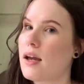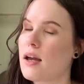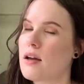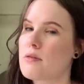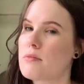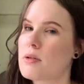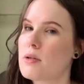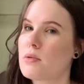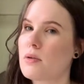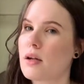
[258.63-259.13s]

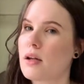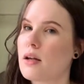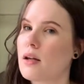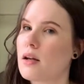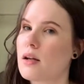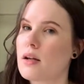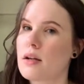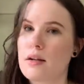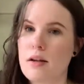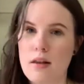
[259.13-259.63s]
have been working
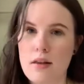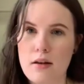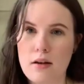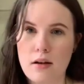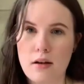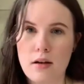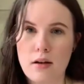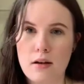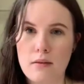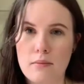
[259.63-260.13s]
on
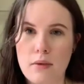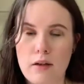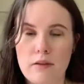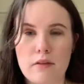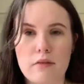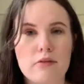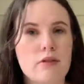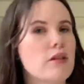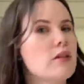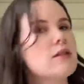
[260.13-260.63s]
another My
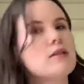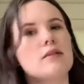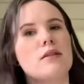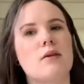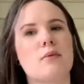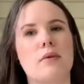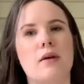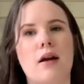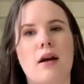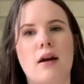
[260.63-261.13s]
Favorite Things
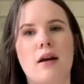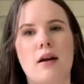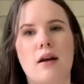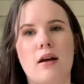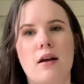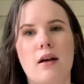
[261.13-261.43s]
knitwear